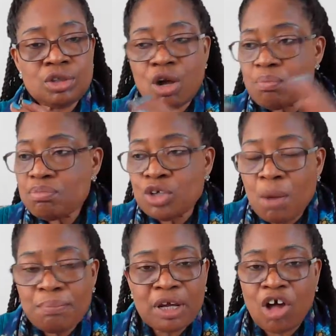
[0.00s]

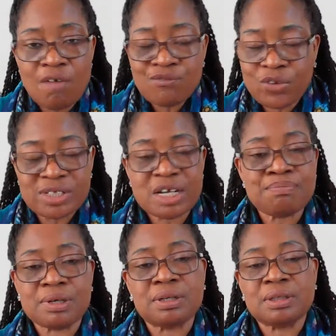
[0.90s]
don't be
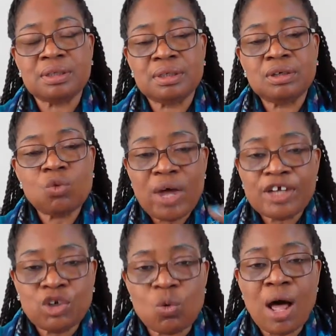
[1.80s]
comfortable
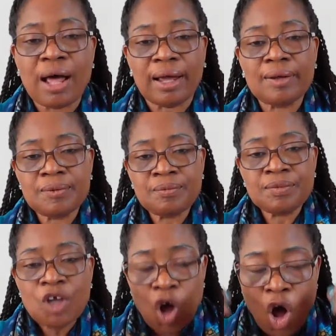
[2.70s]
where you are.
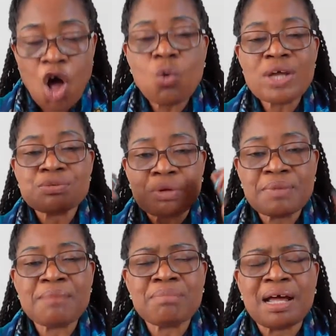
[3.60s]
Always
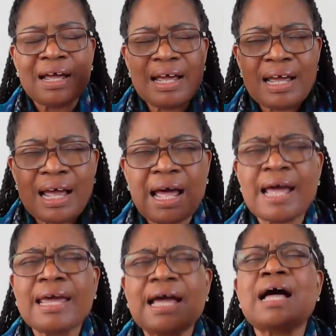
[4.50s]
remember,
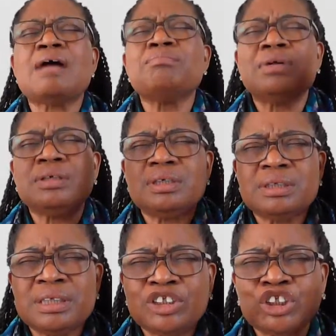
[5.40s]
I am
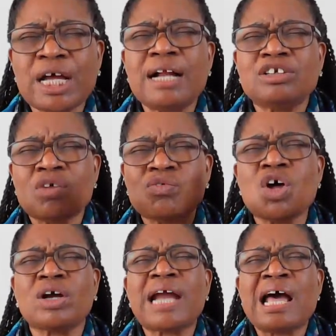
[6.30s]
the child of
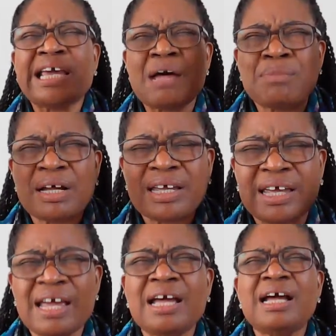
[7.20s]
God. I am a
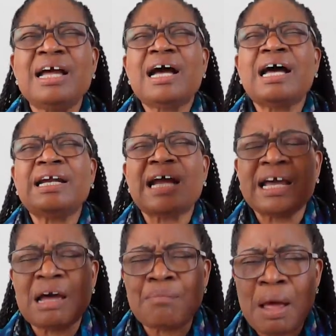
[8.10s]
king and
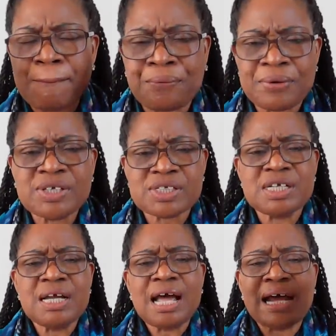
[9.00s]
I am a
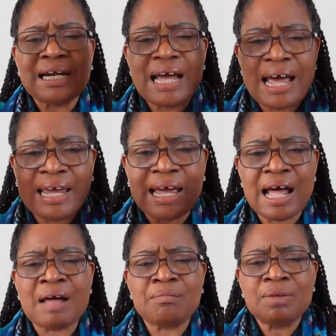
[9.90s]
priest and I
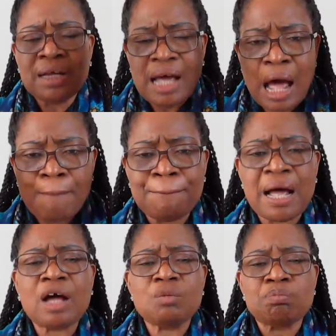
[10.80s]
am
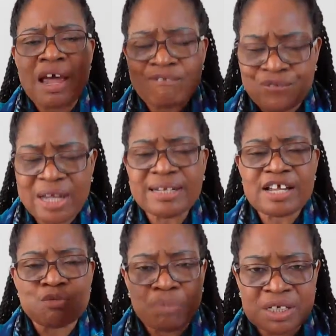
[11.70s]
about my
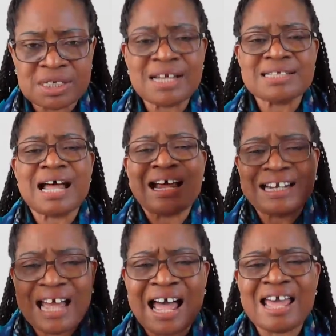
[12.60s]
Father's business,
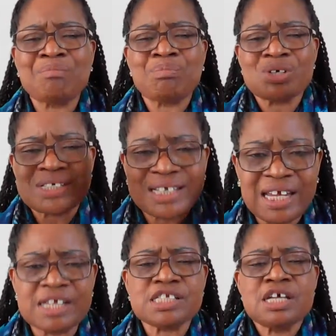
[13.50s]
and I must
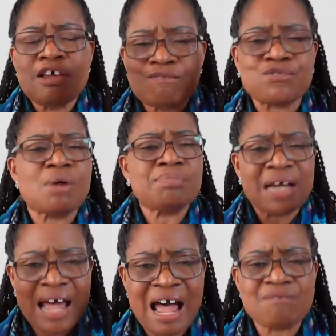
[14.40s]
eat from
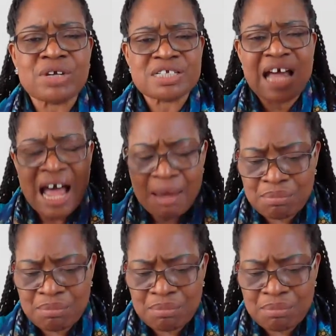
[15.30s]
the harvest. I